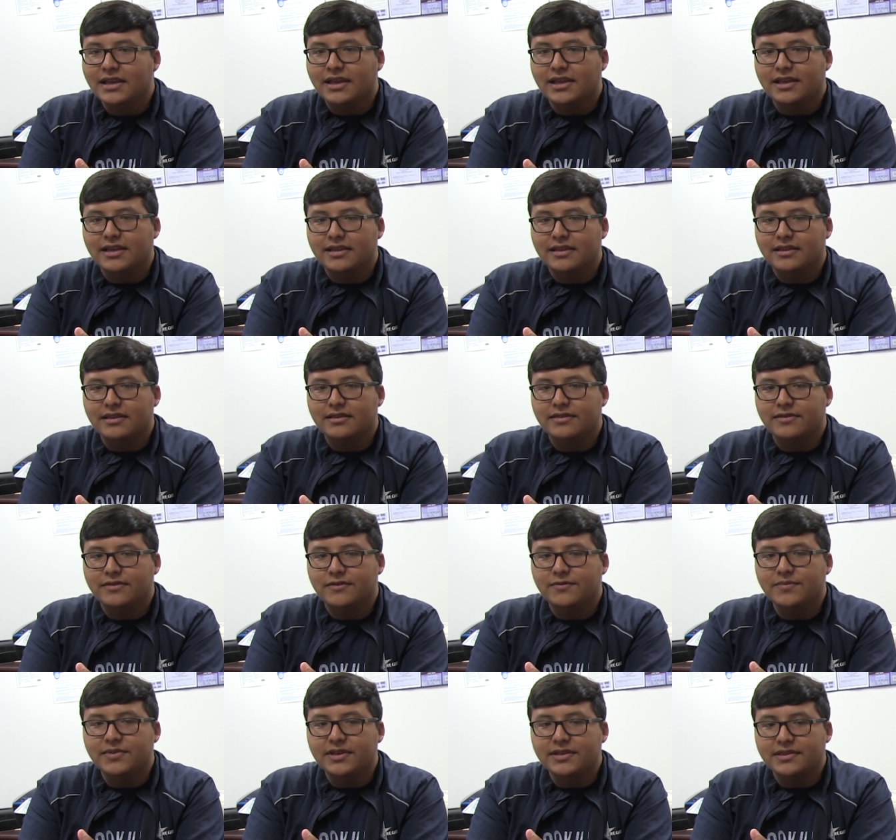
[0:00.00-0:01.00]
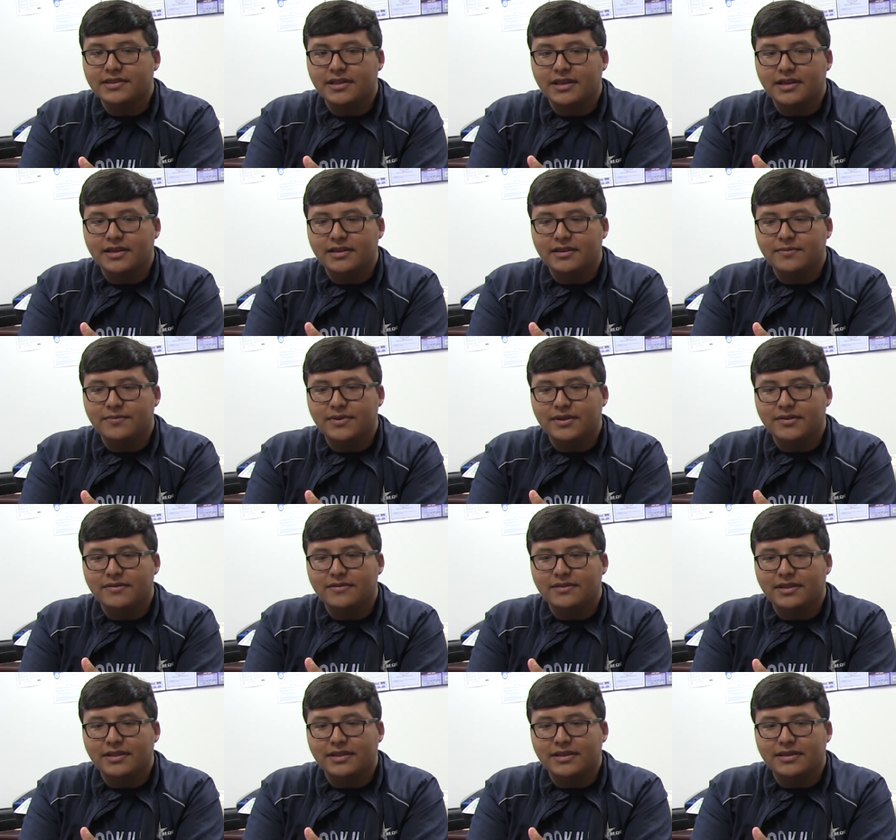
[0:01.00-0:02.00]
and to me it's not
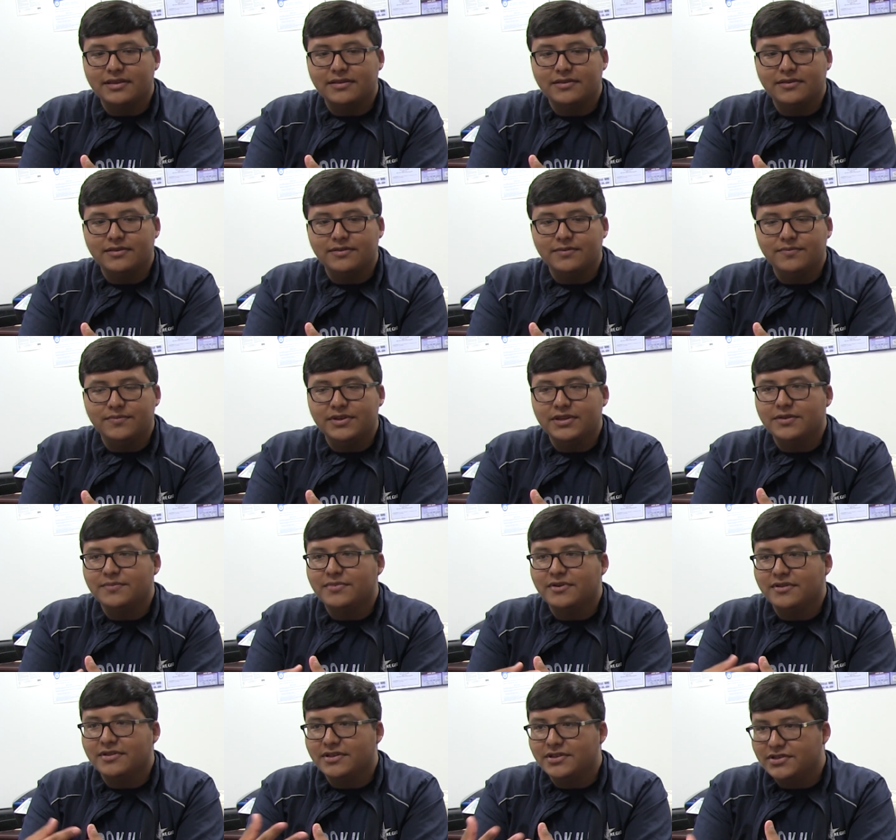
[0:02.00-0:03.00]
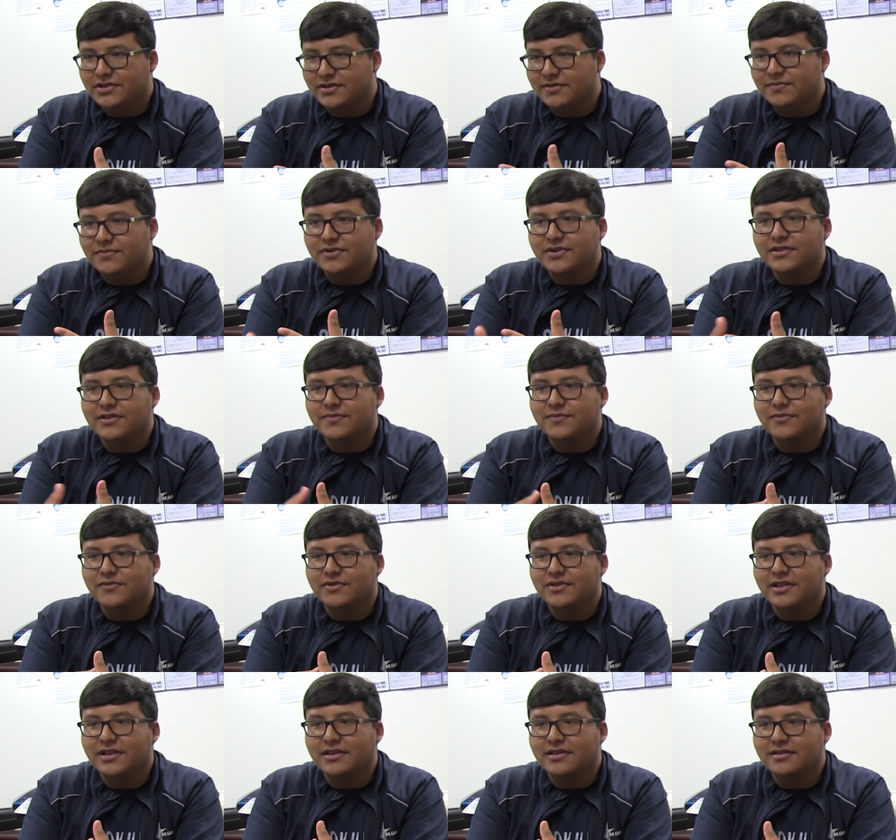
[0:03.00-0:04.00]
about like being a politician, but it's
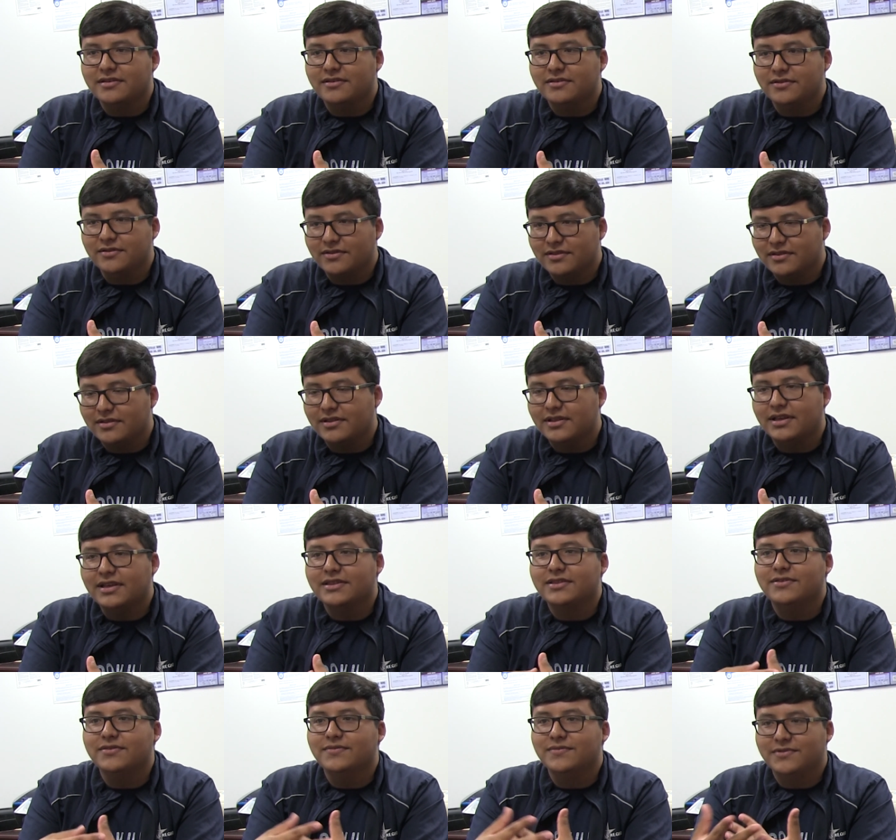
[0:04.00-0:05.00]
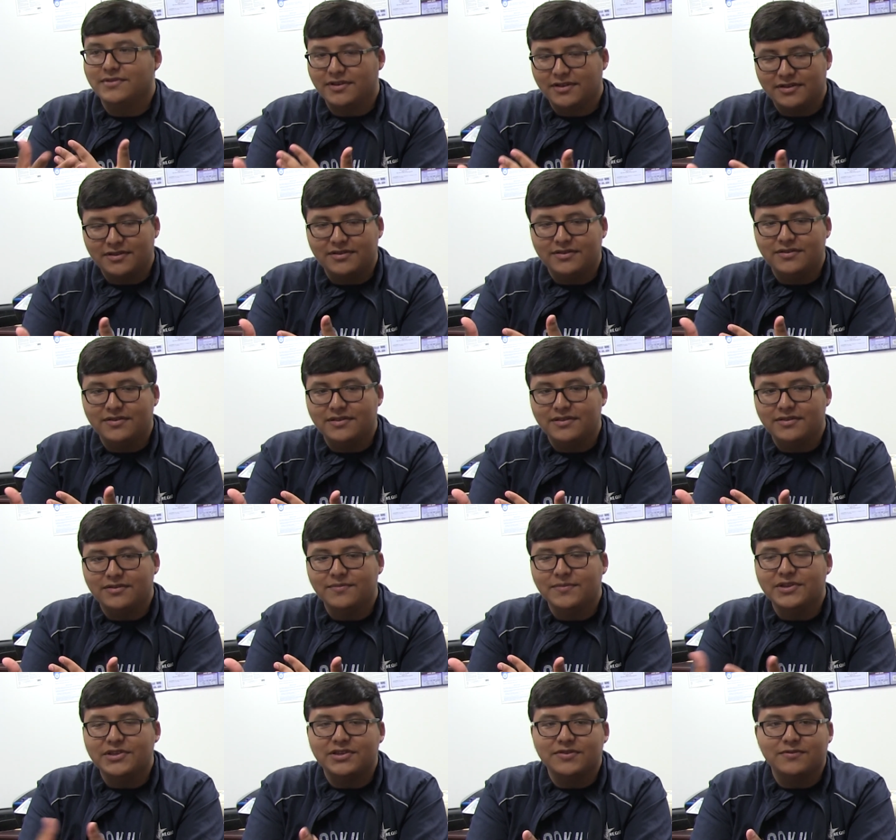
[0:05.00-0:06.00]
more like you know as you were talking,
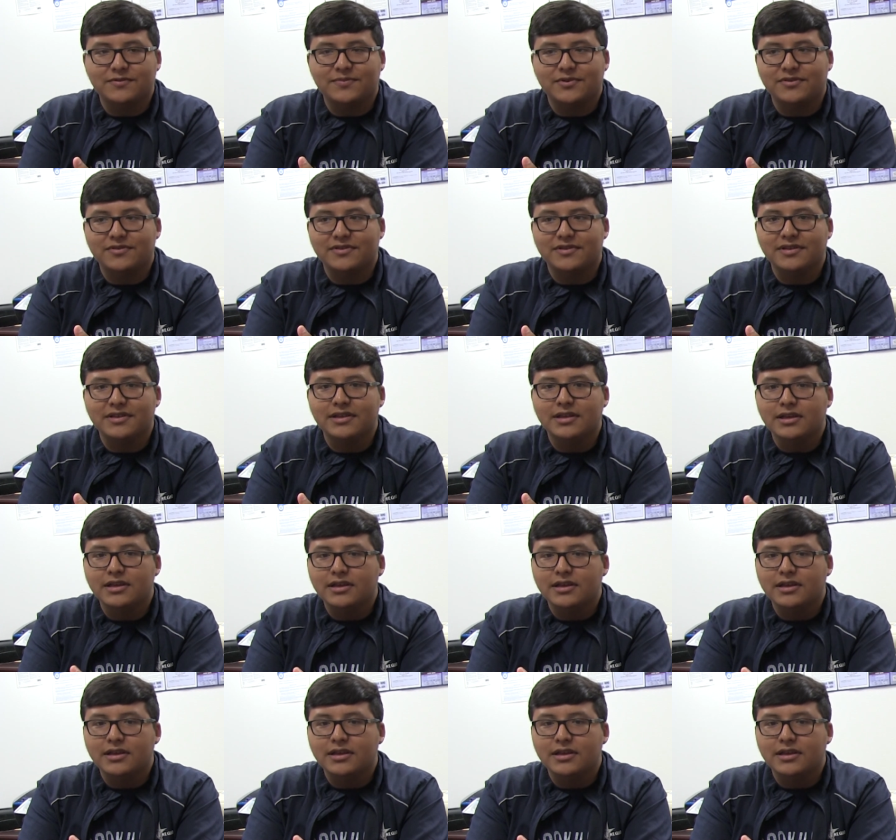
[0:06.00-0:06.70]
you mentioned with Paola,